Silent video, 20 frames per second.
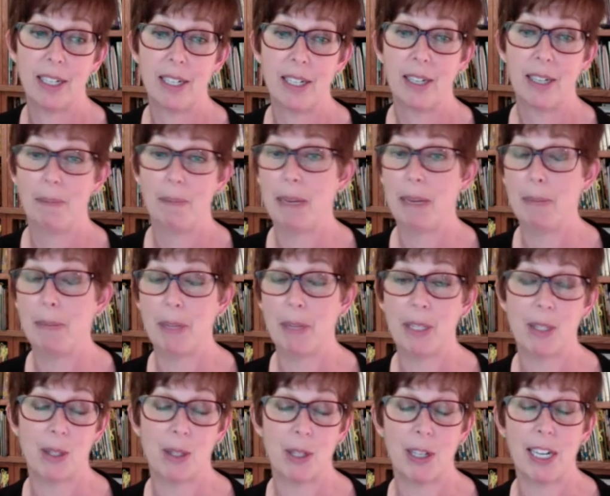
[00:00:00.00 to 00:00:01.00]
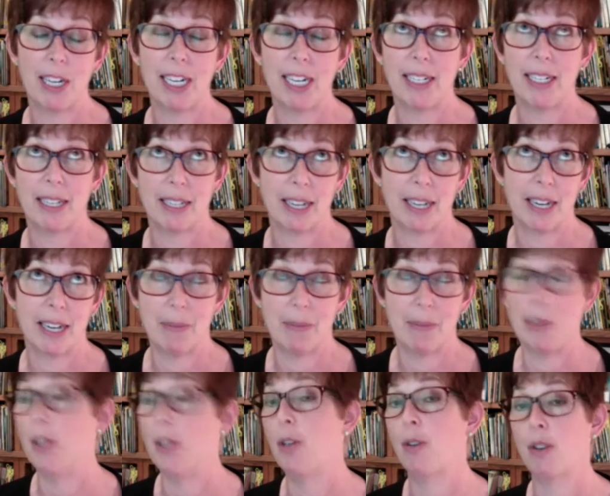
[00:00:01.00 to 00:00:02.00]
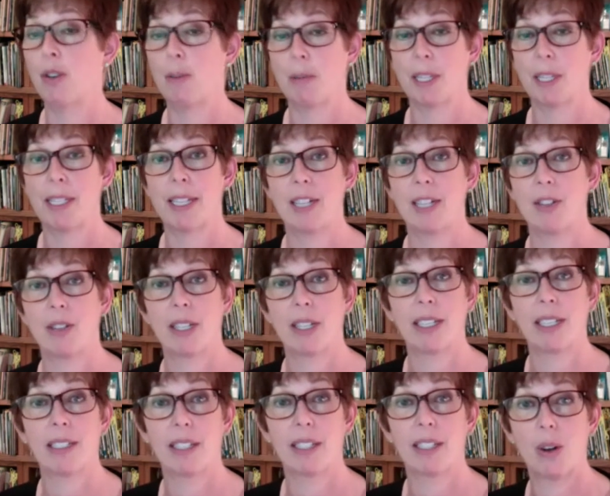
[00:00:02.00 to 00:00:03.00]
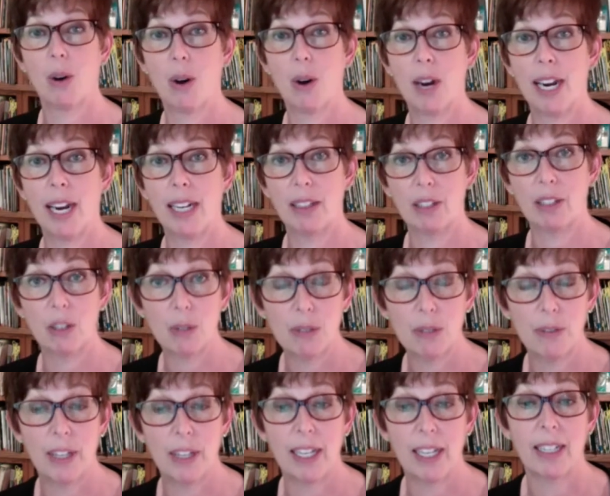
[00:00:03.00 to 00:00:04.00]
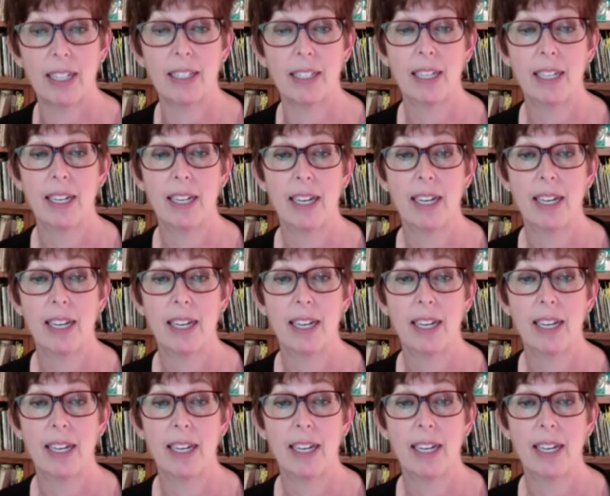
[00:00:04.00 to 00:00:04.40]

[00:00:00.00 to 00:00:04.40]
mid-Missouri, a new group in central Illinois, Louisville,